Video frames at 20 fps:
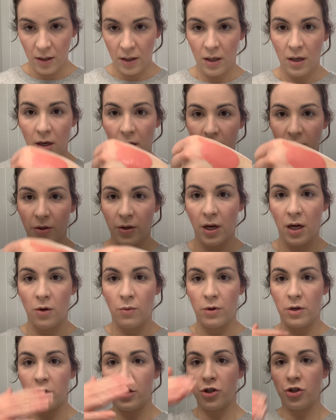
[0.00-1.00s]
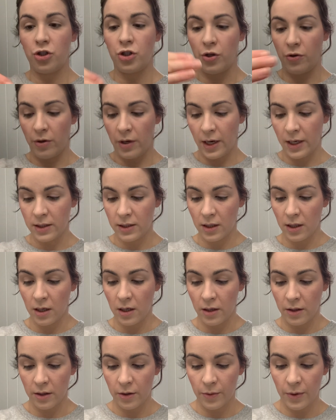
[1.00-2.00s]
also kind of wanted to show you guys the
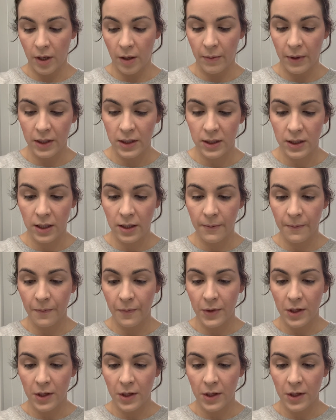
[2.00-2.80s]
color when I mixed it.